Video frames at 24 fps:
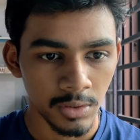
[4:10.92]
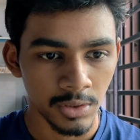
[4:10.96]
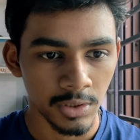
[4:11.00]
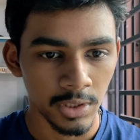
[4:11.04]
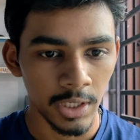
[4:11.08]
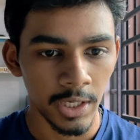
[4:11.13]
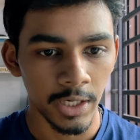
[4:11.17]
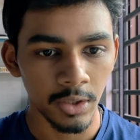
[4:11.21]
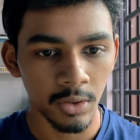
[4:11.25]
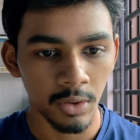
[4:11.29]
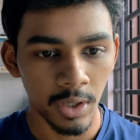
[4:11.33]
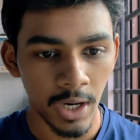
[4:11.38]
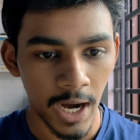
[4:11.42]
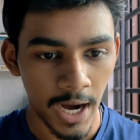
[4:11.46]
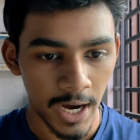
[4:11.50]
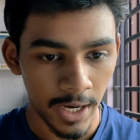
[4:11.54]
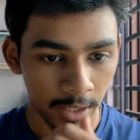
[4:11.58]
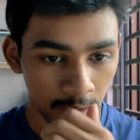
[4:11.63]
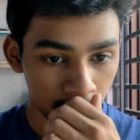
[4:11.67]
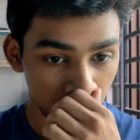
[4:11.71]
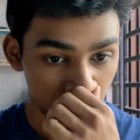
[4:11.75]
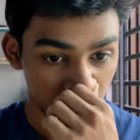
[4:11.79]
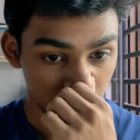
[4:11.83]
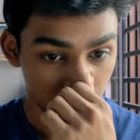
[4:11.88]
select or
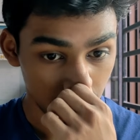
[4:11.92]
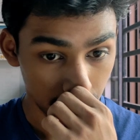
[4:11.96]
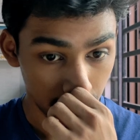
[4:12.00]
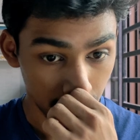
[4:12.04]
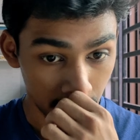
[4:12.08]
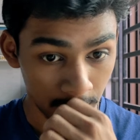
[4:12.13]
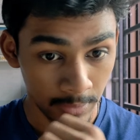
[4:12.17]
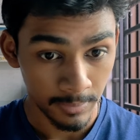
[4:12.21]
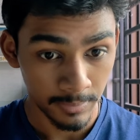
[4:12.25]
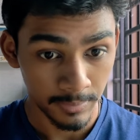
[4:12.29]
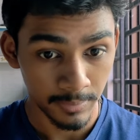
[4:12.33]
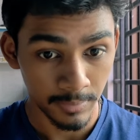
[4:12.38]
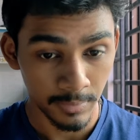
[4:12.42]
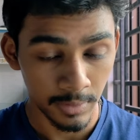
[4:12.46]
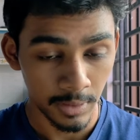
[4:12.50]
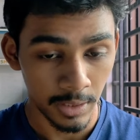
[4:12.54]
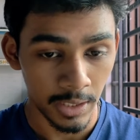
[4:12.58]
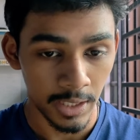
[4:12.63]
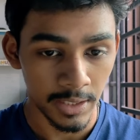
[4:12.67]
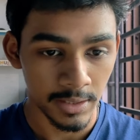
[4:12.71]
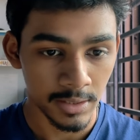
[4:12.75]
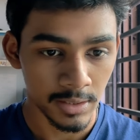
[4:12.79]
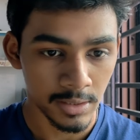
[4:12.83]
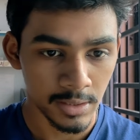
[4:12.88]
add a customer.
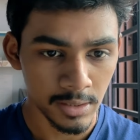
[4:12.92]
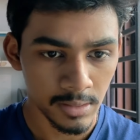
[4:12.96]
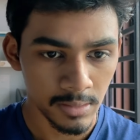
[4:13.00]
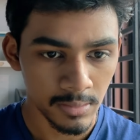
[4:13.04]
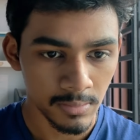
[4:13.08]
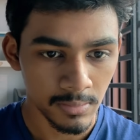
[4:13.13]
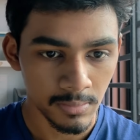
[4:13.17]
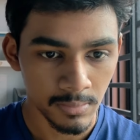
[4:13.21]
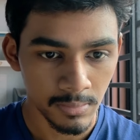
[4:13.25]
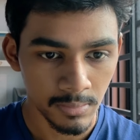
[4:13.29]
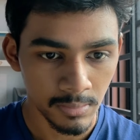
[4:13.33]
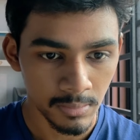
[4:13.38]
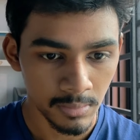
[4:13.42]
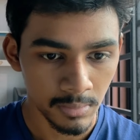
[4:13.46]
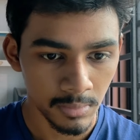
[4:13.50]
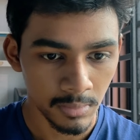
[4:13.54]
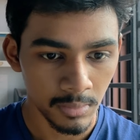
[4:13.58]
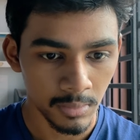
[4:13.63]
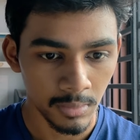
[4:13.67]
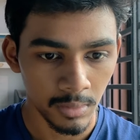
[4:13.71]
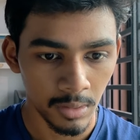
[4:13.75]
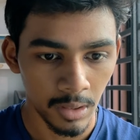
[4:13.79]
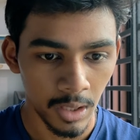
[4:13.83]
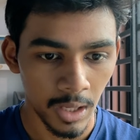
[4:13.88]
Let's
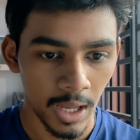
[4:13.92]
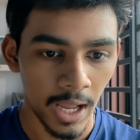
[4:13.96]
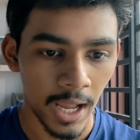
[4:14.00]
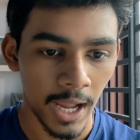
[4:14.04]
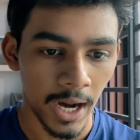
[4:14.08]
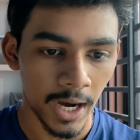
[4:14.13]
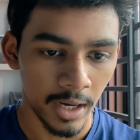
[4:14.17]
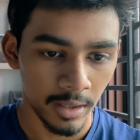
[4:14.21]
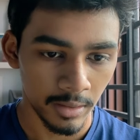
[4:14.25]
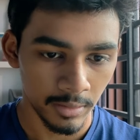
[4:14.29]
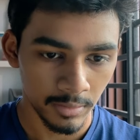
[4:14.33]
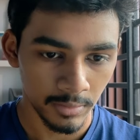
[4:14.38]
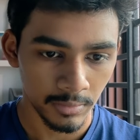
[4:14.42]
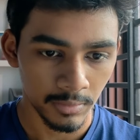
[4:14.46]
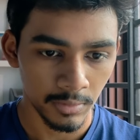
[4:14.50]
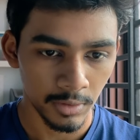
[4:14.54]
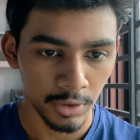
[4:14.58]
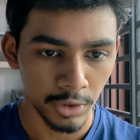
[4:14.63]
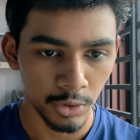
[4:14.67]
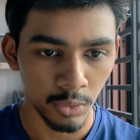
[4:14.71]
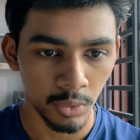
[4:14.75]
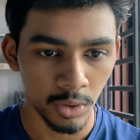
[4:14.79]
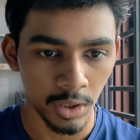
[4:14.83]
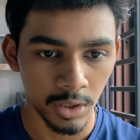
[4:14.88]
add
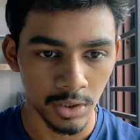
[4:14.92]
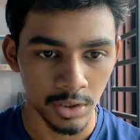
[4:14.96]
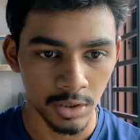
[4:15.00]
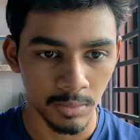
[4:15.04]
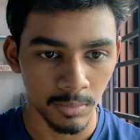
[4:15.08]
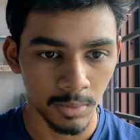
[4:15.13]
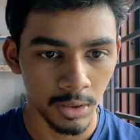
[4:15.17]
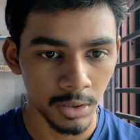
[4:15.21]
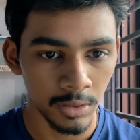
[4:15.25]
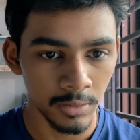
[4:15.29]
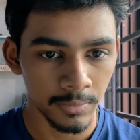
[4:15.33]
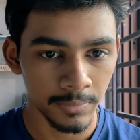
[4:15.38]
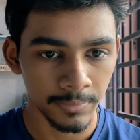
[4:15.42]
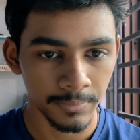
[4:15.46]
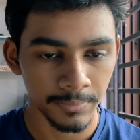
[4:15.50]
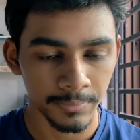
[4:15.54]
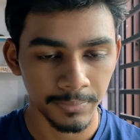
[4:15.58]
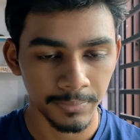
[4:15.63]
a new customer.